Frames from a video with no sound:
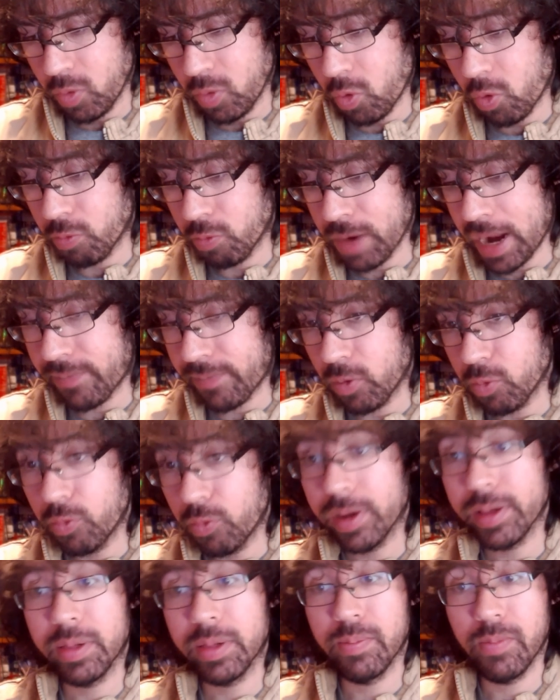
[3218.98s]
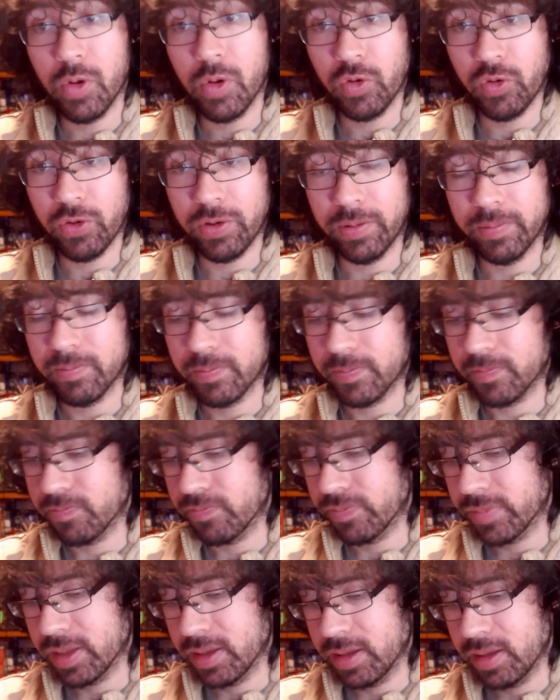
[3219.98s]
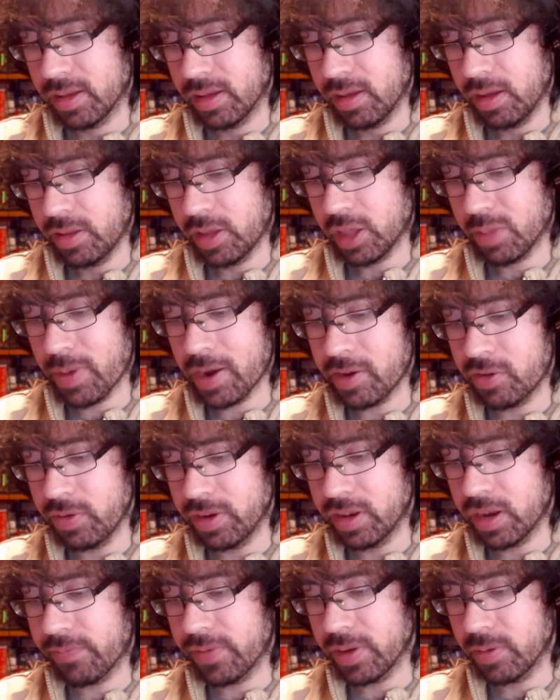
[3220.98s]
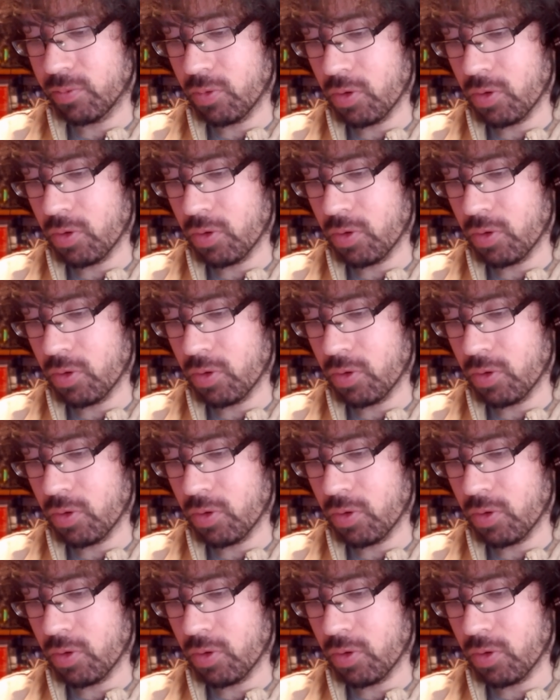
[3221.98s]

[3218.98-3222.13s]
Or rather was murdered. Despite doing nothing